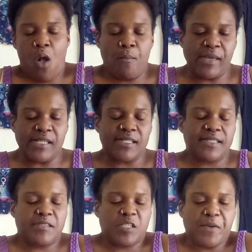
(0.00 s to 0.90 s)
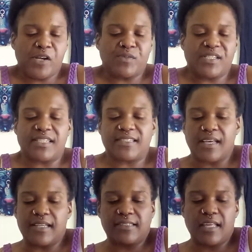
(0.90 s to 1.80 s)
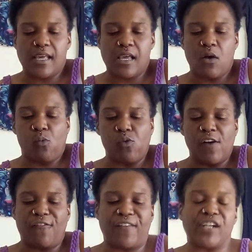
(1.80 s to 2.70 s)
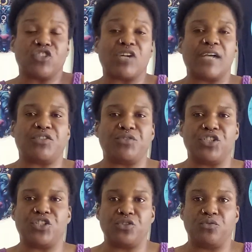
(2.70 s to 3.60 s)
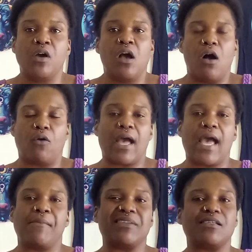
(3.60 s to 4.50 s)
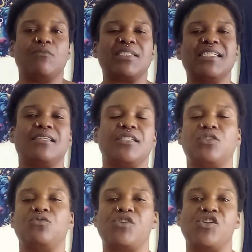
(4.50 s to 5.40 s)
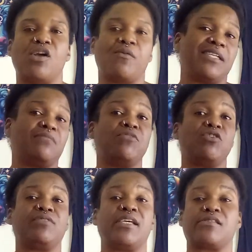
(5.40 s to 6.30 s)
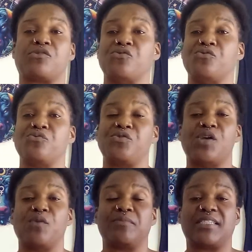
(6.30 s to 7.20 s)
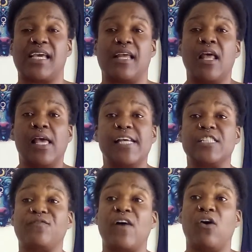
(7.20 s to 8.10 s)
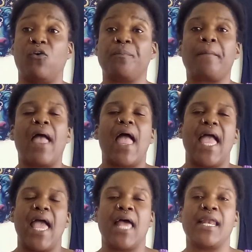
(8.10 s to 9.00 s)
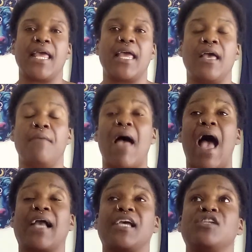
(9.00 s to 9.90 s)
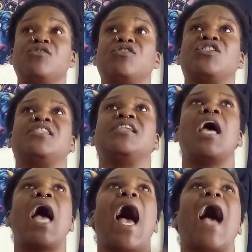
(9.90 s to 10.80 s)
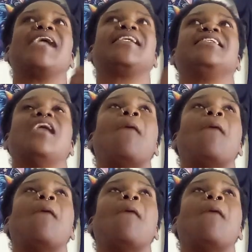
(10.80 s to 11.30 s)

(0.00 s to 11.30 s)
Me and Spirit was discussing what fear drives you to do. Okay, my son was listening to, his music through, his phone, and I could